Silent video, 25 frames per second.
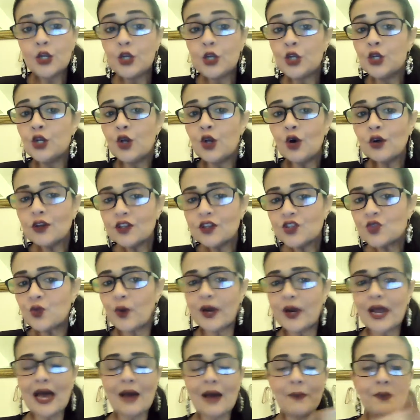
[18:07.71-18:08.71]
notice
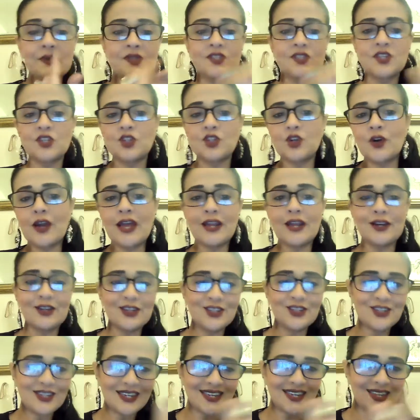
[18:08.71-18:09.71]
what happens in your
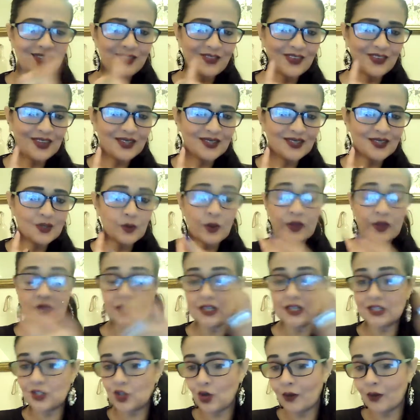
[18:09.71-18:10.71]
energetic field,
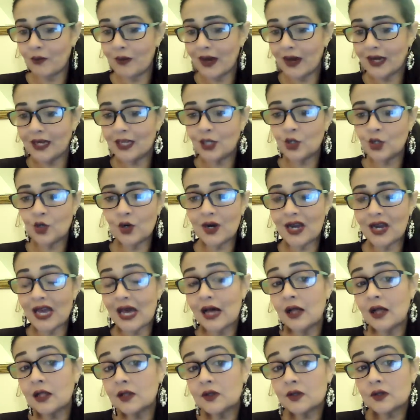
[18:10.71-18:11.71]
whether it's your money, your
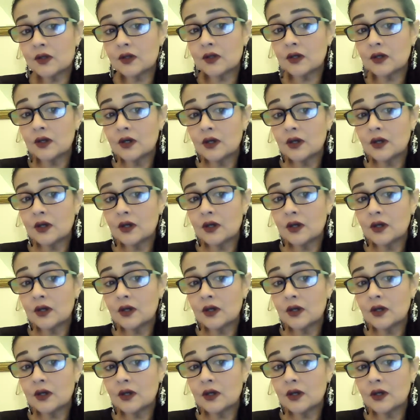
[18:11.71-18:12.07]
health,